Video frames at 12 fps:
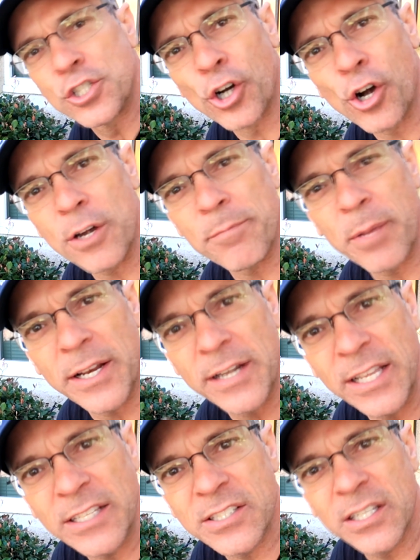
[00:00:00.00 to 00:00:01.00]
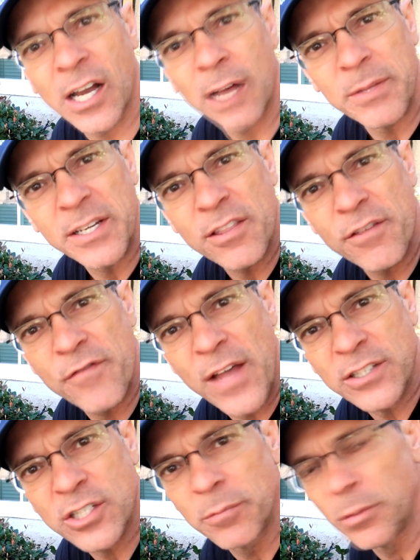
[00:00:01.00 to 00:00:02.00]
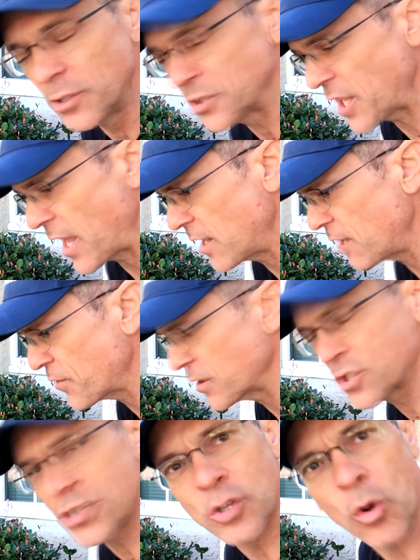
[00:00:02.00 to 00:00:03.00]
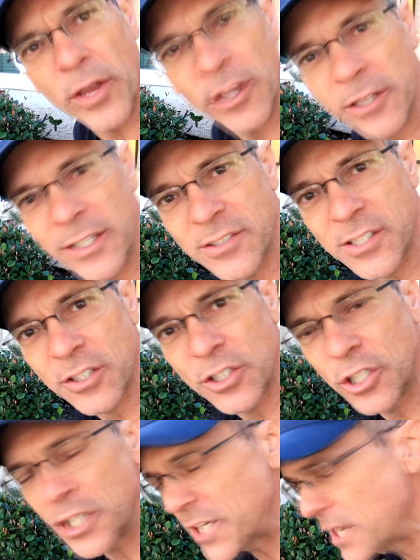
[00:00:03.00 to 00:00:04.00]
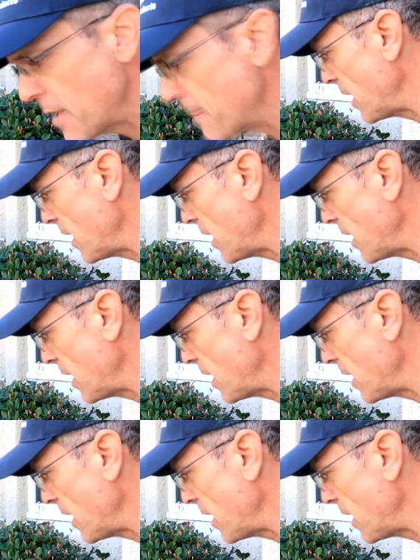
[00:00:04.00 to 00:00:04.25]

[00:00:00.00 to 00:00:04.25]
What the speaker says: dirt, but it needs to come into the vegetables. And if the soil isn't good,